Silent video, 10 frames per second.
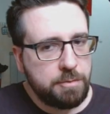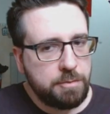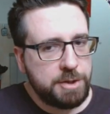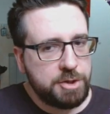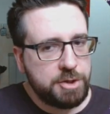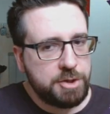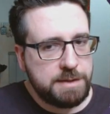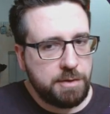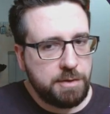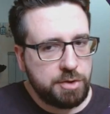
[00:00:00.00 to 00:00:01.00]
which is
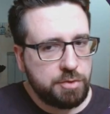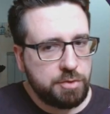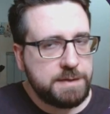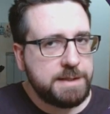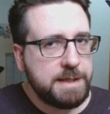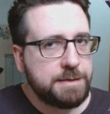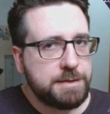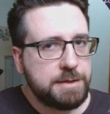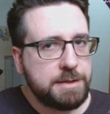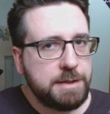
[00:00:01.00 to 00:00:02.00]
going to
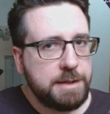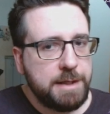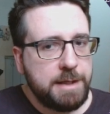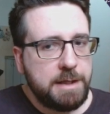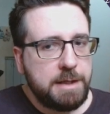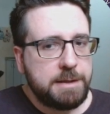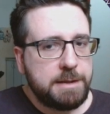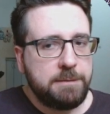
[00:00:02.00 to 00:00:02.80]
center the